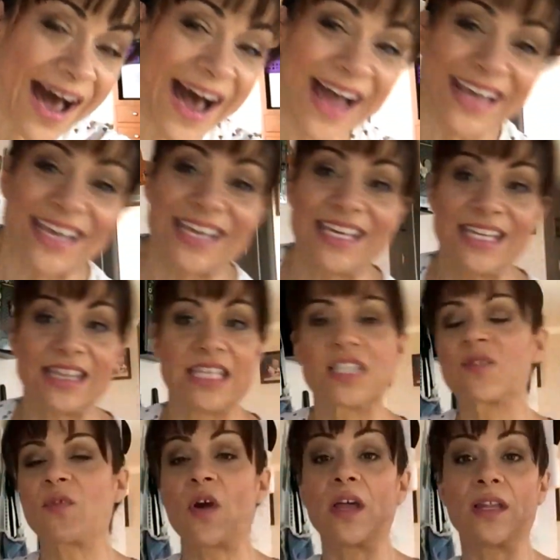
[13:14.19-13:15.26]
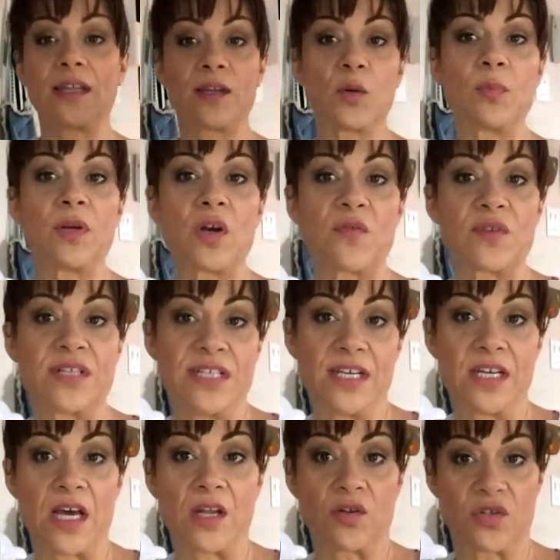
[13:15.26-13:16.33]
I can get this for a little bit over
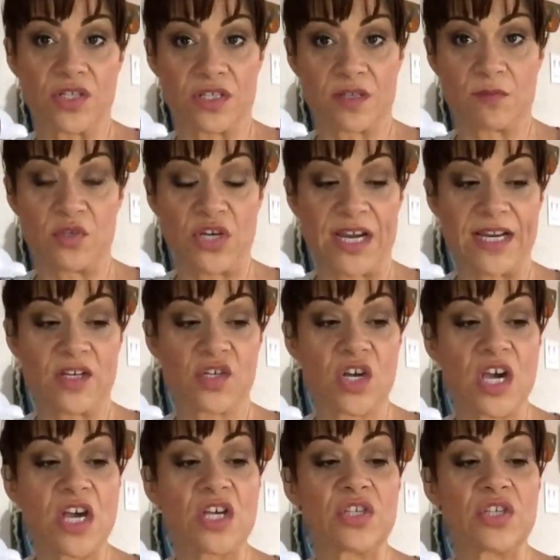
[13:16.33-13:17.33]
$10 and some change.